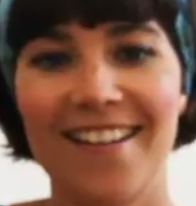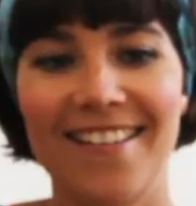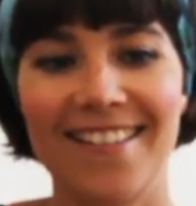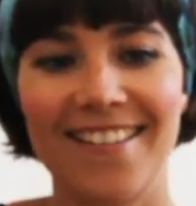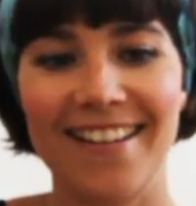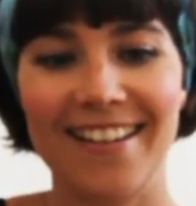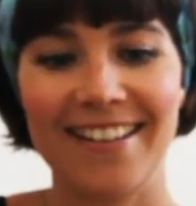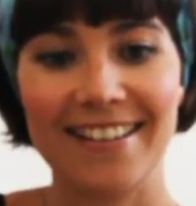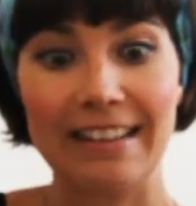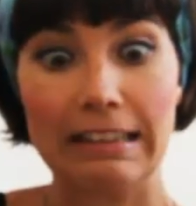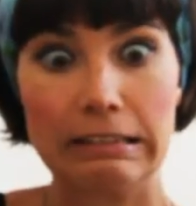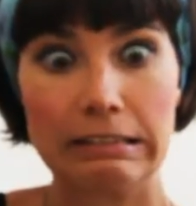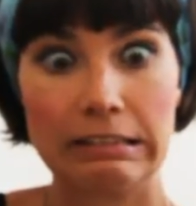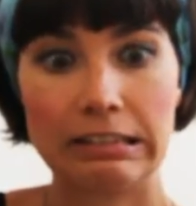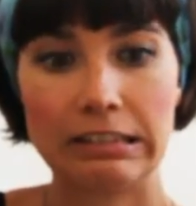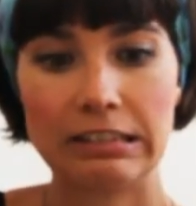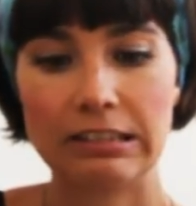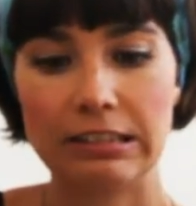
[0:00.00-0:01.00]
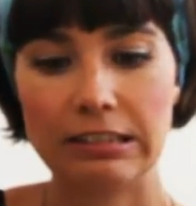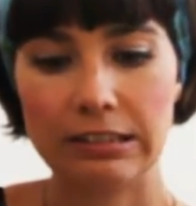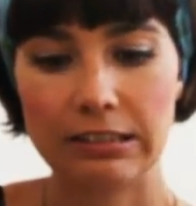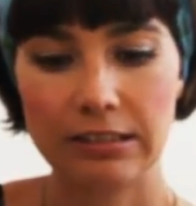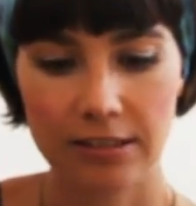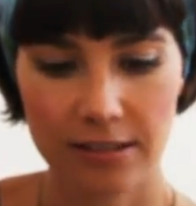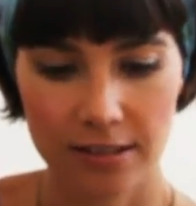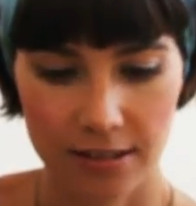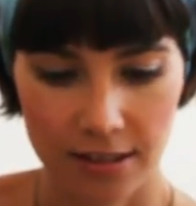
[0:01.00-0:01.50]
like,
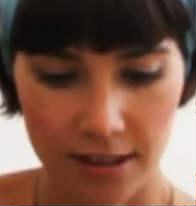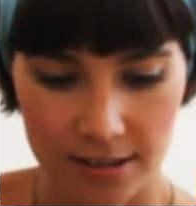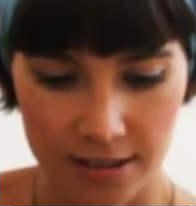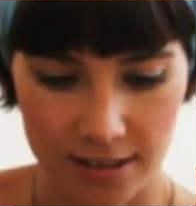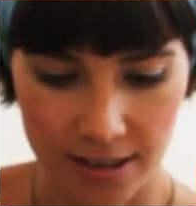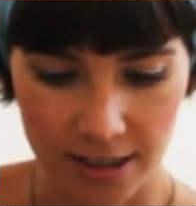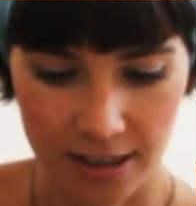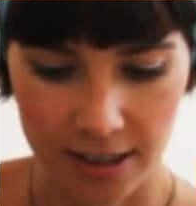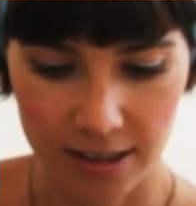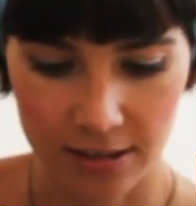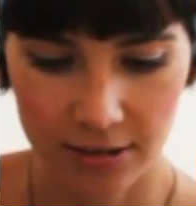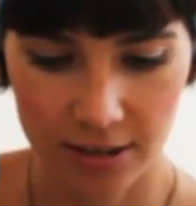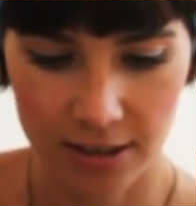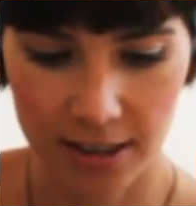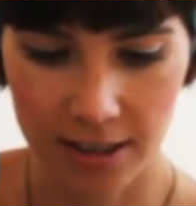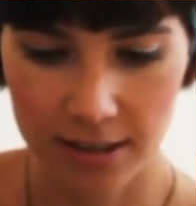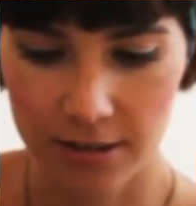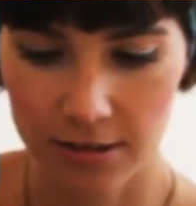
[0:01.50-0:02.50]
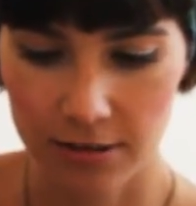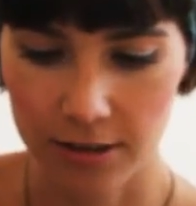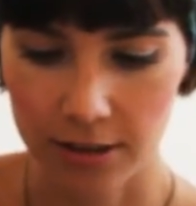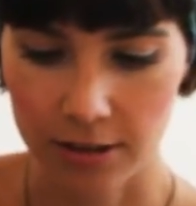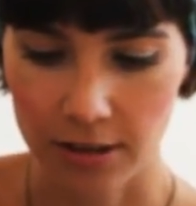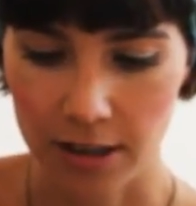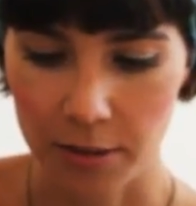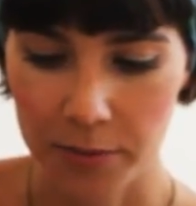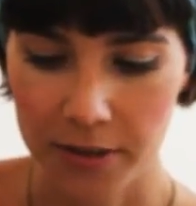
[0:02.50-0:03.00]
did I eat all that? Holy
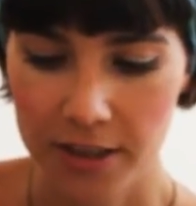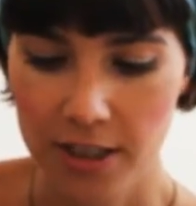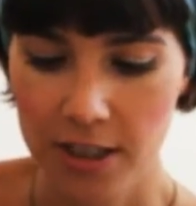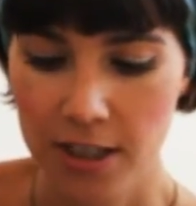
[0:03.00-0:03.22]
crap!